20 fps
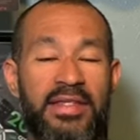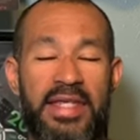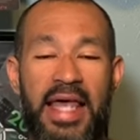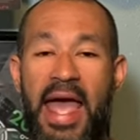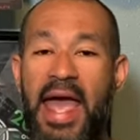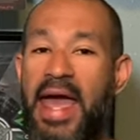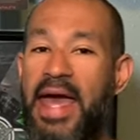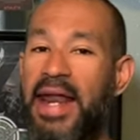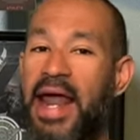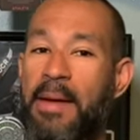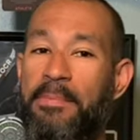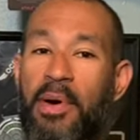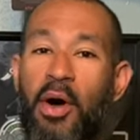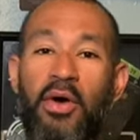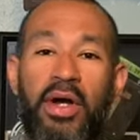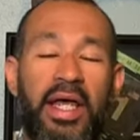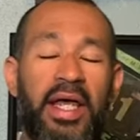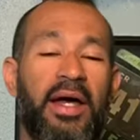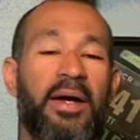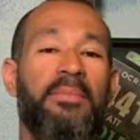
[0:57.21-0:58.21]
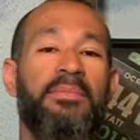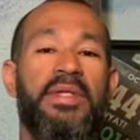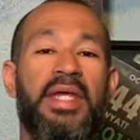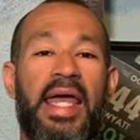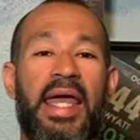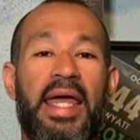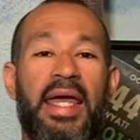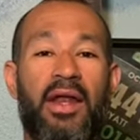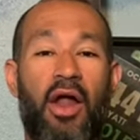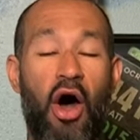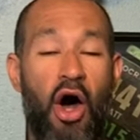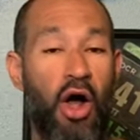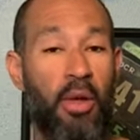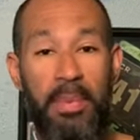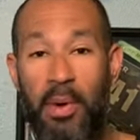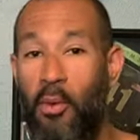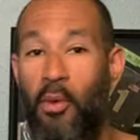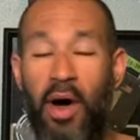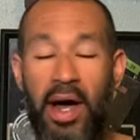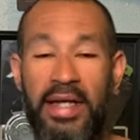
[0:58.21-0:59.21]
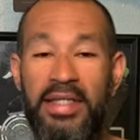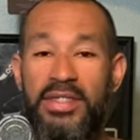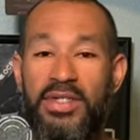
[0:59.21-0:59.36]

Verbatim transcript: and I podiumed in all but one.